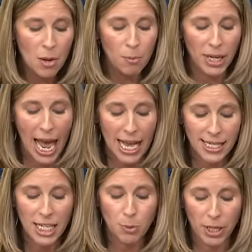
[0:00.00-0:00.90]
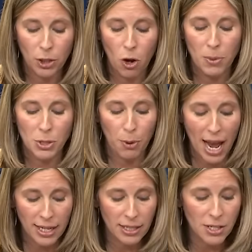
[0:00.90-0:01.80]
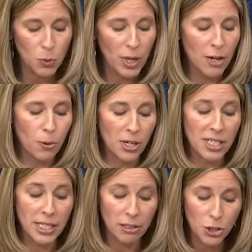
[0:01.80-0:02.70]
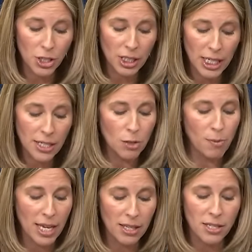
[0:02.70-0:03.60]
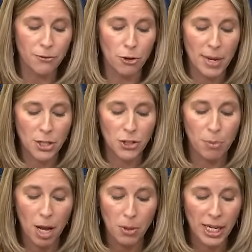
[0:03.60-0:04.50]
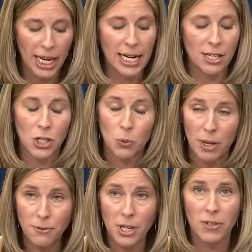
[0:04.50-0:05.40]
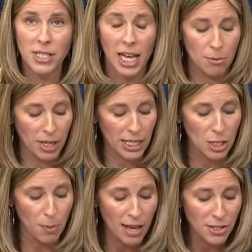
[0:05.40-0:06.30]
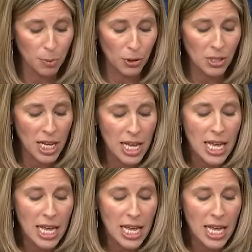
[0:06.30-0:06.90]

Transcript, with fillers: but as has been COPA's practice, we have worked diligently to make this information public in as swift of a timeline as possible,